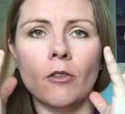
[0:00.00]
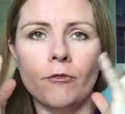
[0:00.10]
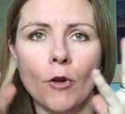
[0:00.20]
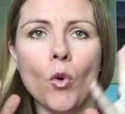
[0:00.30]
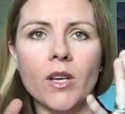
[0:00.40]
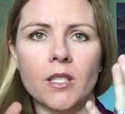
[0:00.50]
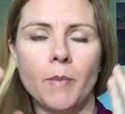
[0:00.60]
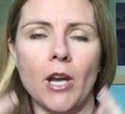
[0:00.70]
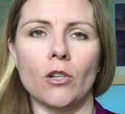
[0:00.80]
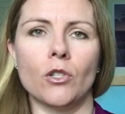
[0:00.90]
focus
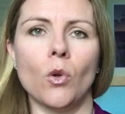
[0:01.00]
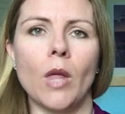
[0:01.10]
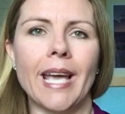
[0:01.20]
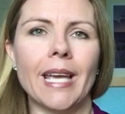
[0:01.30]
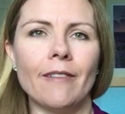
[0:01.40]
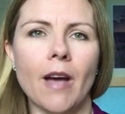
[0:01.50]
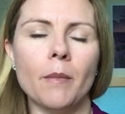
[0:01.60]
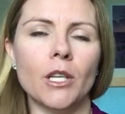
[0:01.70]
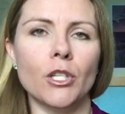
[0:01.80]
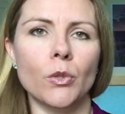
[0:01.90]
better. So like if
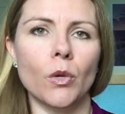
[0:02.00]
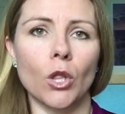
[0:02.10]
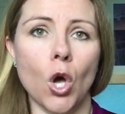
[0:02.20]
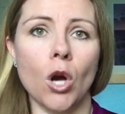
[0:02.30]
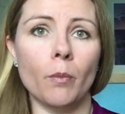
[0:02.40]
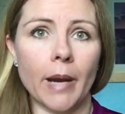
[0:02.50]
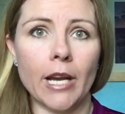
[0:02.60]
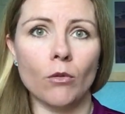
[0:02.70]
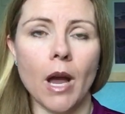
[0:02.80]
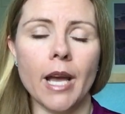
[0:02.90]
I'm going to do a long
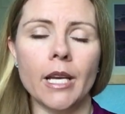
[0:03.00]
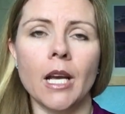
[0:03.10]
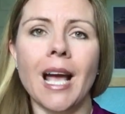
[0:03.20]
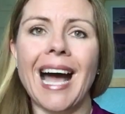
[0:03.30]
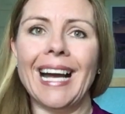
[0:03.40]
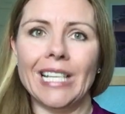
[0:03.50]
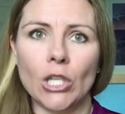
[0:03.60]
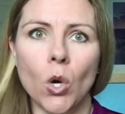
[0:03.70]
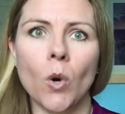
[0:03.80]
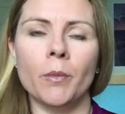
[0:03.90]
bike ride, I
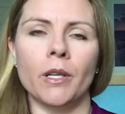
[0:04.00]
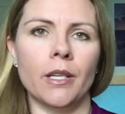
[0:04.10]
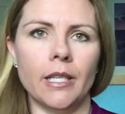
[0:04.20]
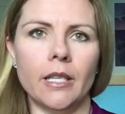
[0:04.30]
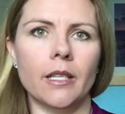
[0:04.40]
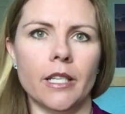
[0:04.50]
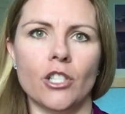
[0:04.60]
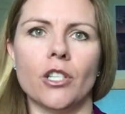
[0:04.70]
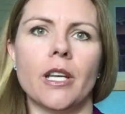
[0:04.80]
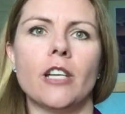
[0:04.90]
know I'm going to need a
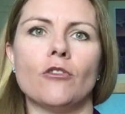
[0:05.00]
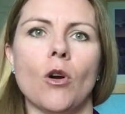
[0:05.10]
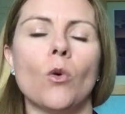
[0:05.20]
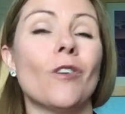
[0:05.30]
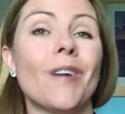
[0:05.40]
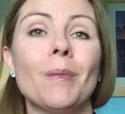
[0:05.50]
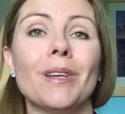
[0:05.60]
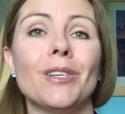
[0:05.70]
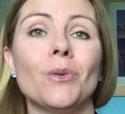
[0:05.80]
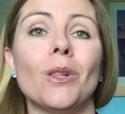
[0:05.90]
Ningxia Nitro. Or if I'm
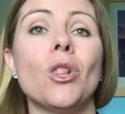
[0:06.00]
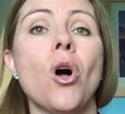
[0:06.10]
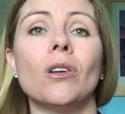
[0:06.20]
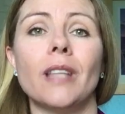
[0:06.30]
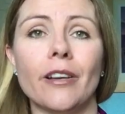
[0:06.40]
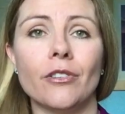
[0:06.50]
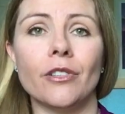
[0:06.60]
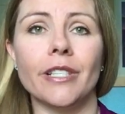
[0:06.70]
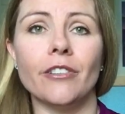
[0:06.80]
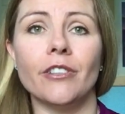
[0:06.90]
going to do a long lecture
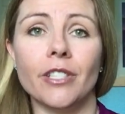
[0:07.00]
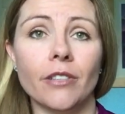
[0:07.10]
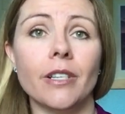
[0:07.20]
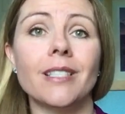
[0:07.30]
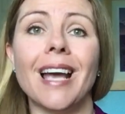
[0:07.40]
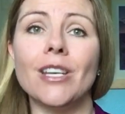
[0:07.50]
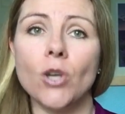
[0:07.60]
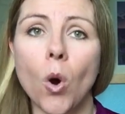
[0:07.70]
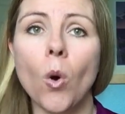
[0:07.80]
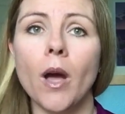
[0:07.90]
ser- series, I
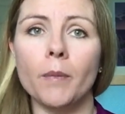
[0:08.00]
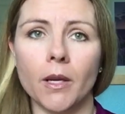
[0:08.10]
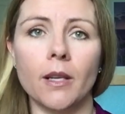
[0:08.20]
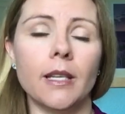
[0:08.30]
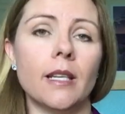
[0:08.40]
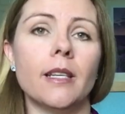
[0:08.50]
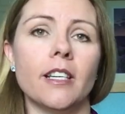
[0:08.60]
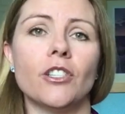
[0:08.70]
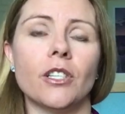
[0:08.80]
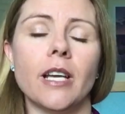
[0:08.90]
know I'm going to need a
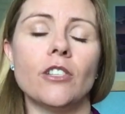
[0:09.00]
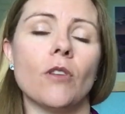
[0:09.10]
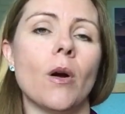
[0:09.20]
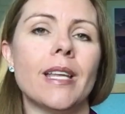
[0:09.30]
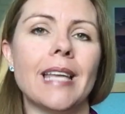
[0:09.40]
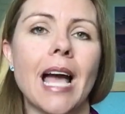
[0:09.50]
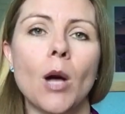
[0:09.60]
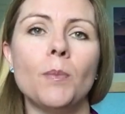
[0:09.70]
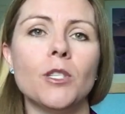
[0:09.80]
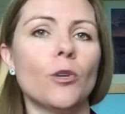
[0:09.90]
Ningxia Nitro. It
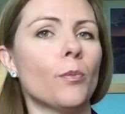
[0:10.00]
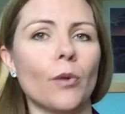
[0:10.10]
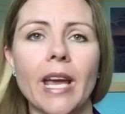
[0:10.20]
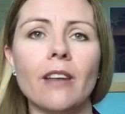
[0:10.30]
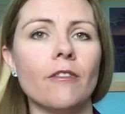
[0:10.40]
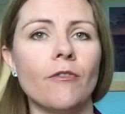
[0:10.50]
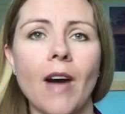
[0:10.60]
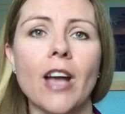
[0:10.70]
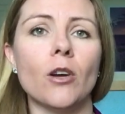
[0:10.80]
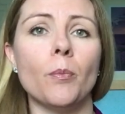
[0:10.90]
helps your brain
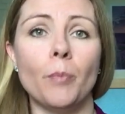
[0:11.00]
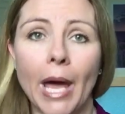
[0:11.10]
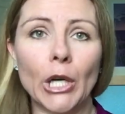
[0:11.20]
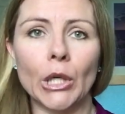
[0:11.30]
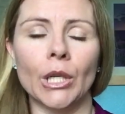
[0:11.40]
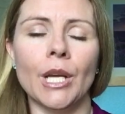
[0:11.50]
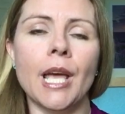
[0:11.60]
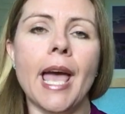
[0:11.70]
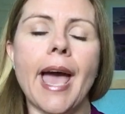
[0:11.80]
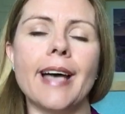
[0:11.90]
fire better.
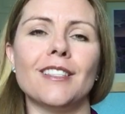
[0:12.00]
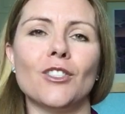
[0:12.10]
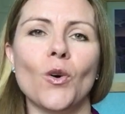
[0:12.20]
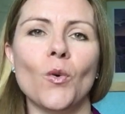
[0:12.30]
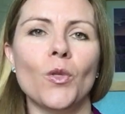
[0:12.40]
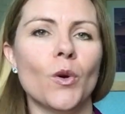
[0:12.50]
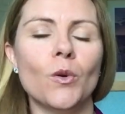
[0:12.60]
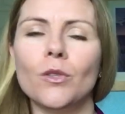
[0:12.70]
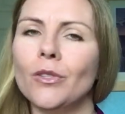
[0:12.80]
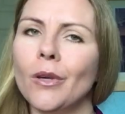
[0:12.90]
And so
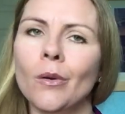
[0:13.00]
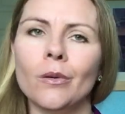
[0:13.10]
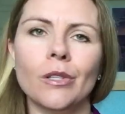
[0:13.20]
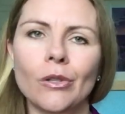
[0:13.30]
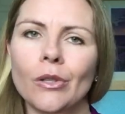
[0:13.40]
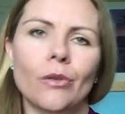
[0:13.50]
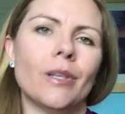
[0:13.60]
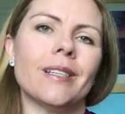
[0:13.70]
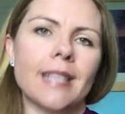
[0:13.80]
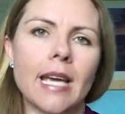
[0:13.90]
those don't you, you
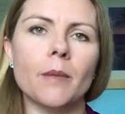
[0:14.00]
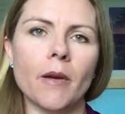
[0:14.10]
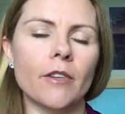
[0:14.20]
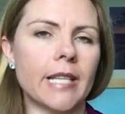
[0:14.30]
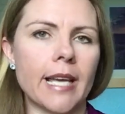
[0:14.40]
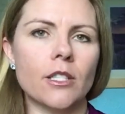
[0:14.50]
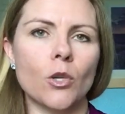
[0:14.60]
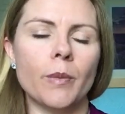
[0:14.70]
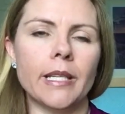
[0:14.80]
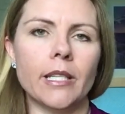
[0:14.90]
can take them every day. It's
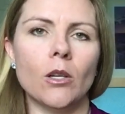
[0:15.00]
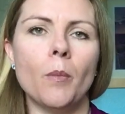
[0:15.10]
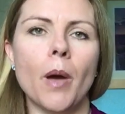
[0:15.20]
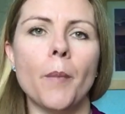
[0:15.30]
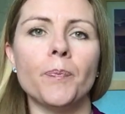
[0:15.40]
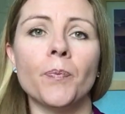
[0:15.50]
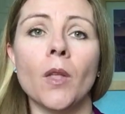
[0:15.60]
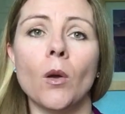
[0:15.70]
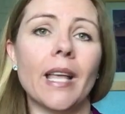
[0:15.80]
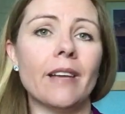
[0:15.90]
no big deal, but
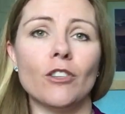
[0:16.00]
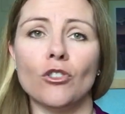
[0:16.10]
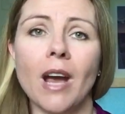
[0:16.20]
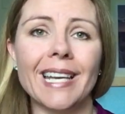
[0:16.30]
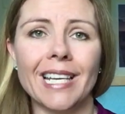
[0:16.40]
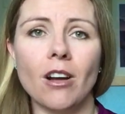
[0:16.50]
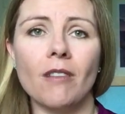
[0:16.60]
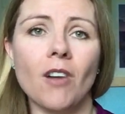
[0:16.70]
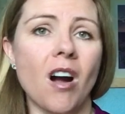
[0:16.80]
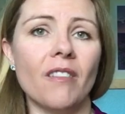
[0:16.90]
like if you're trying to get
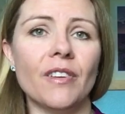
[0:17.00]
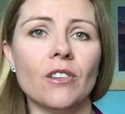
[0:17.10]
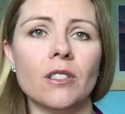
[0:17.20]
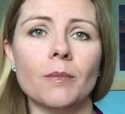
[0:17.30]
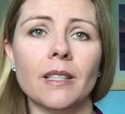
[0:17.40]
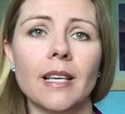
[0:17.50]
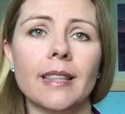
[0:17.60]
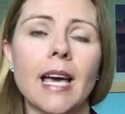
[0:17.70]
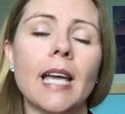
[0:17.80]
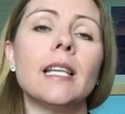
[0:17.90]
off coffee or something
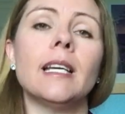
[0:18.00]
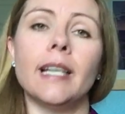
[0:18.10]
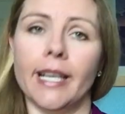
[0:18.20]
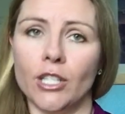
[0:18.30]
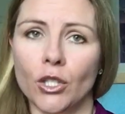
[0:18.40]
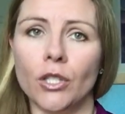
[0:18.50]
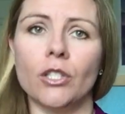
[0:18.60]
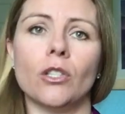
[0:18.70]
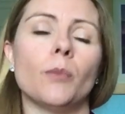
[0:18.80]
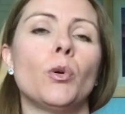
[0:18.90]
like that, it's good to
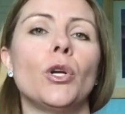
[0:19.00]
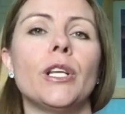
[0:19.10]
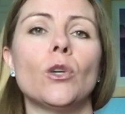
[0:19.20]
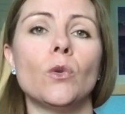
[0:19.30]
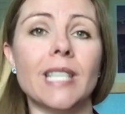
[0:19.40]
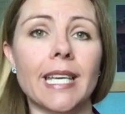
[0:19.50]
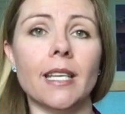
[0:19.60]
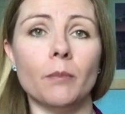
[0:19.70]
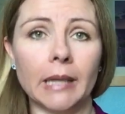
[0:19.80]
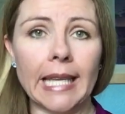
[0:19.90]
start putting those
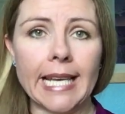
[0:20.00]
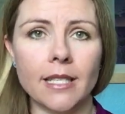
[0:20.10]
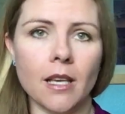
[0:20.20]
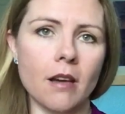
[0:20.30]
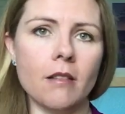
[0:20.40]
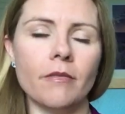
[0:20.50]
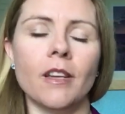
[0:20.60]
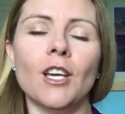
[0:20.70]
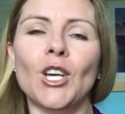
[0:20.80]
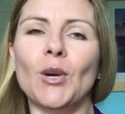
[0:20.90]
in place of
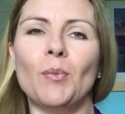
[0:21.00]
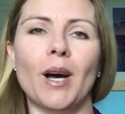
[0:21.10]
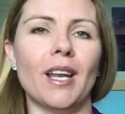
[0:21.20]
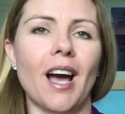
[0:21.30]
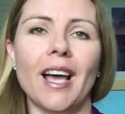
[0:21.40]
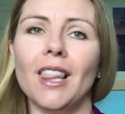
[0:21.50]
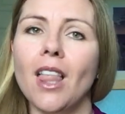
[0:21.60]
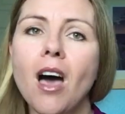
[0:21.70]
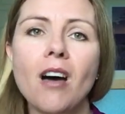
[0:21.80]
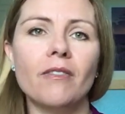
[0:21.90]
but I
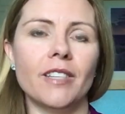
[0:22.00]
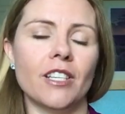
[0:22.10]
love